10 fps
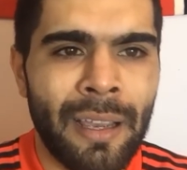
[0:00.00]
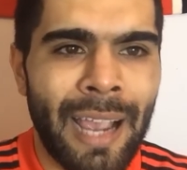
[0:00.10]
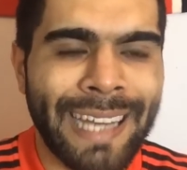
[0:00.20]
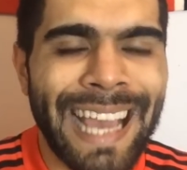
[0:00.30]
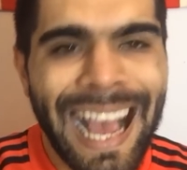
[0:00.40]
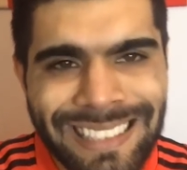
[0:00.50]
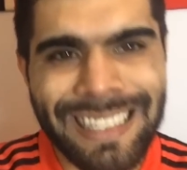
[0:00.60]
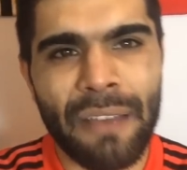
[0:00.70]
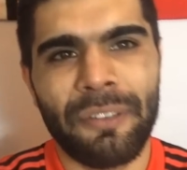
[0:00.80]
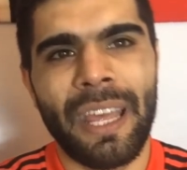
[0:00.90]
And he has
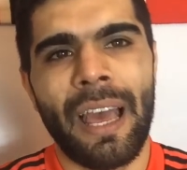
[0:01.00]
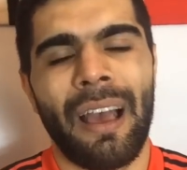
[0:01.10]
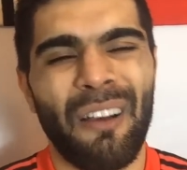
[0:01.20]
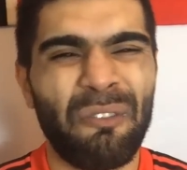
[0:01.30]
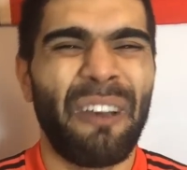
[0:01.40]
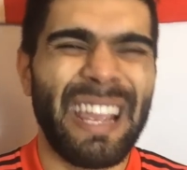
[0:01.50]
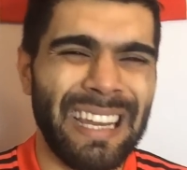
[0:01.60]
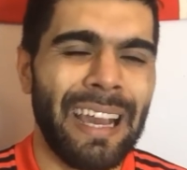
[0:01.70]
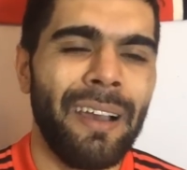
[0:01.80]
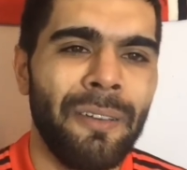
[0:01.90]
left here a
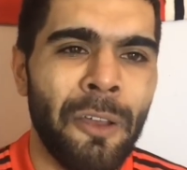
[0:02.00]
failure.